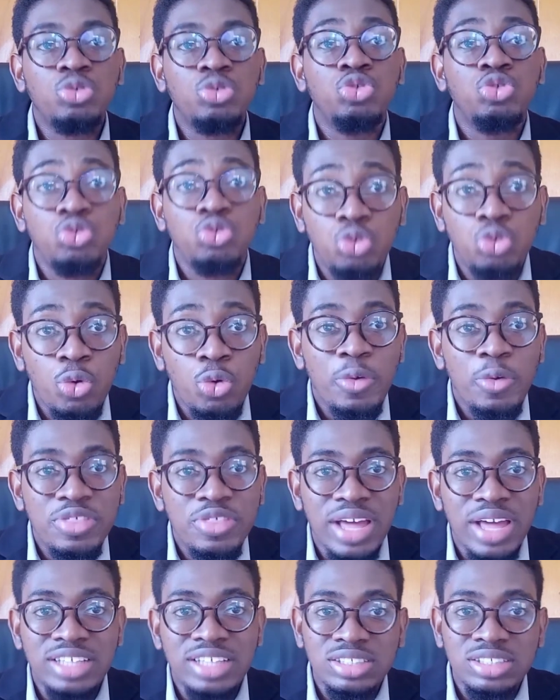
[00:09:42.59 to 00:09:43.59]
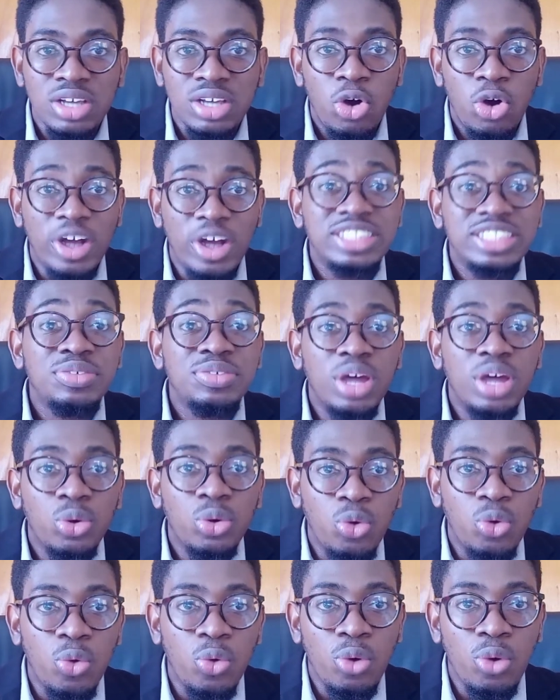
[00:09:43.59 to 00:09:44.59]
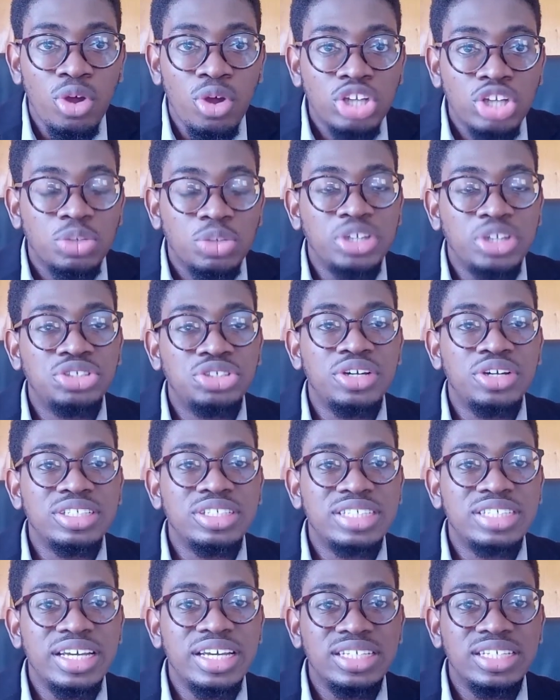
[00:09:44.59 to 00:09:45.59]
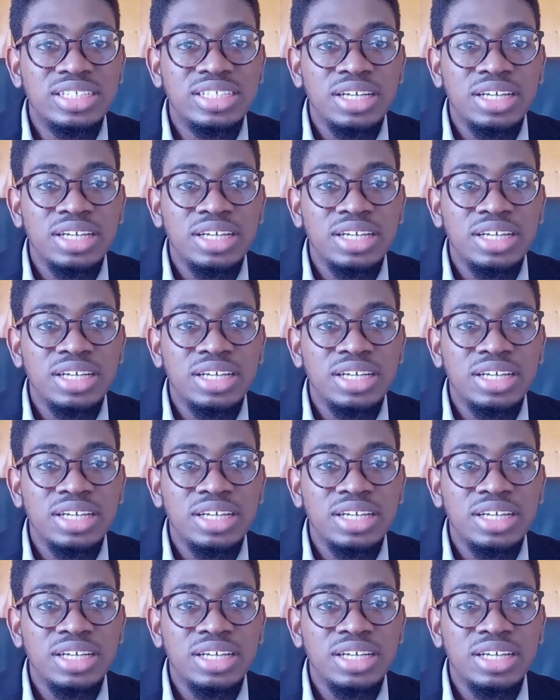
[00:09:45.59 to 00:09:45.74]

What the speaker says: do that or achieve that goal. So what you can say is,